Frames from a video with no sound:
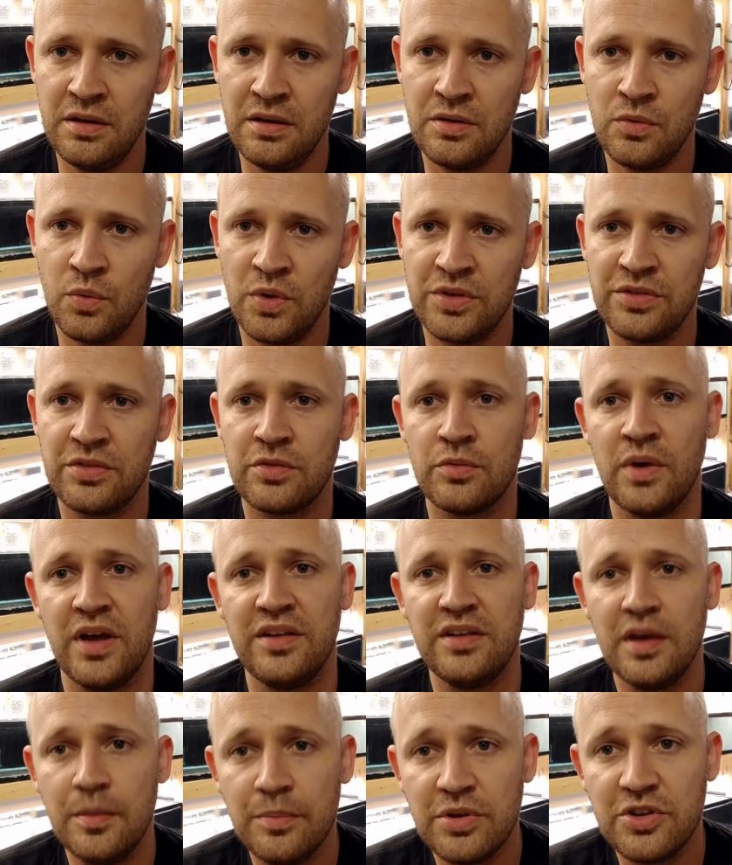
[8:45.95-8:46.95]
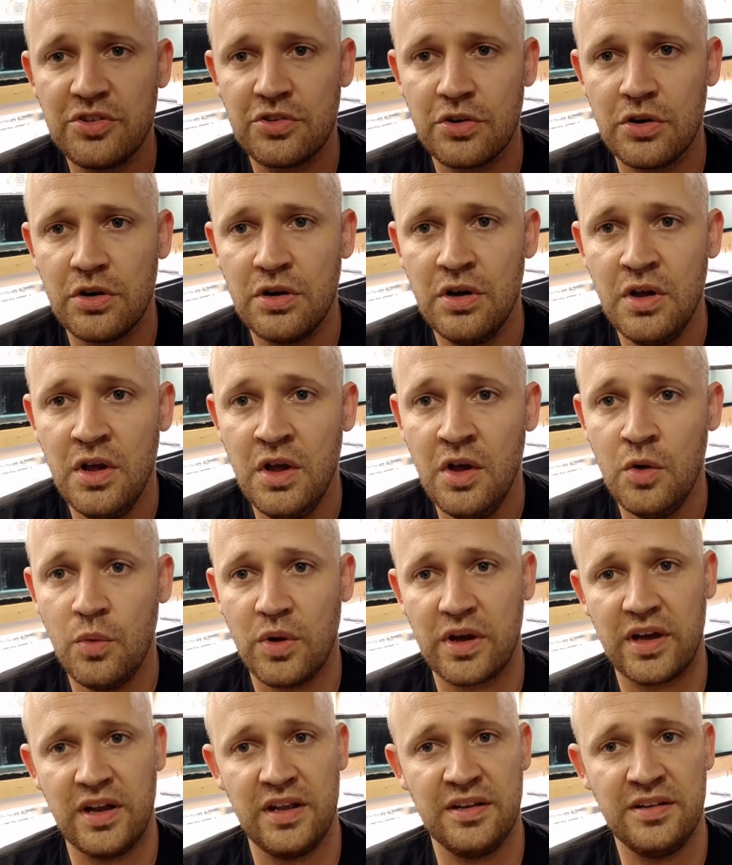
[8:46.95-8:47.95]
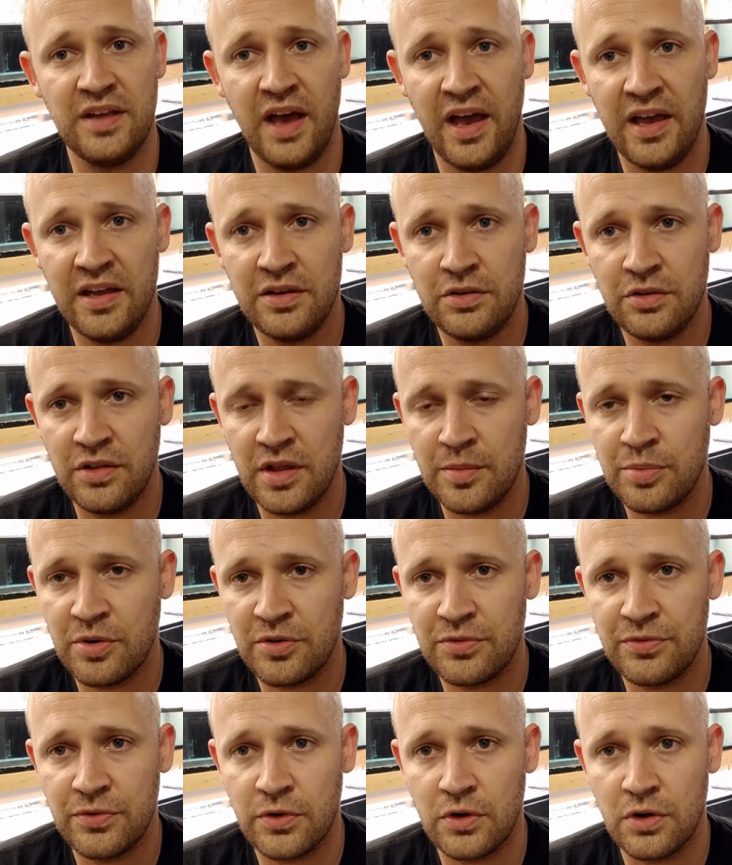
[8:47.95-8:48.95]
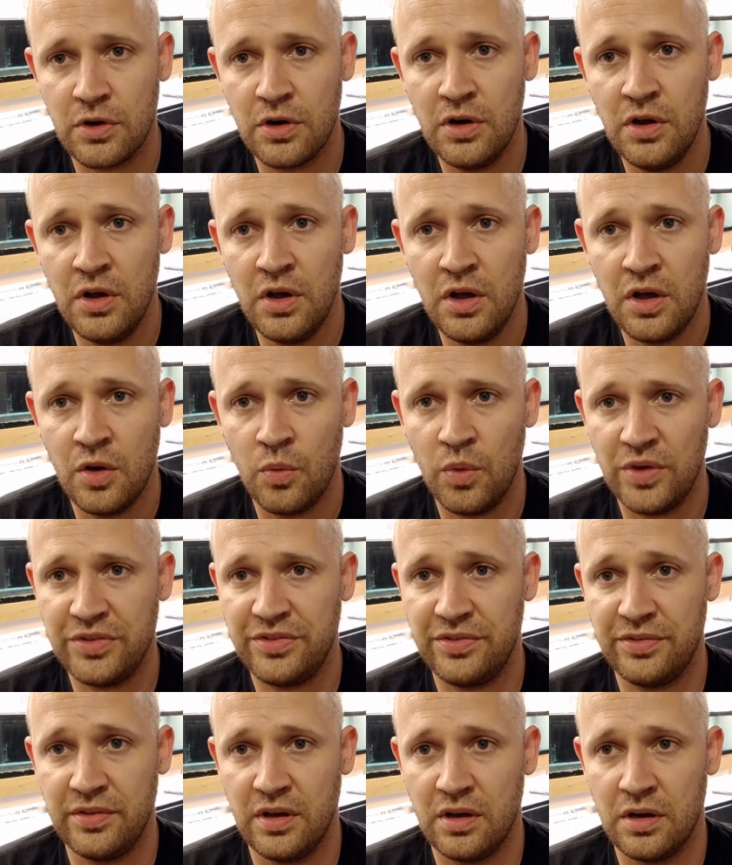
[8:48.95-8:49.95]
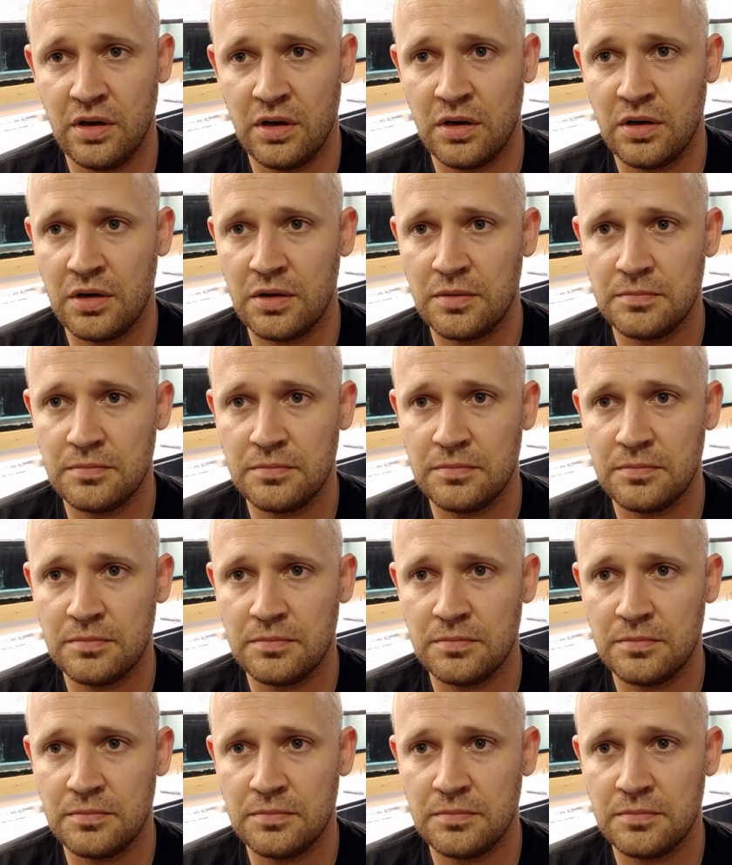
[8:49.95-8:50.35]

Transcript: what's the right temperature, what kind of diet do they prefer, what's their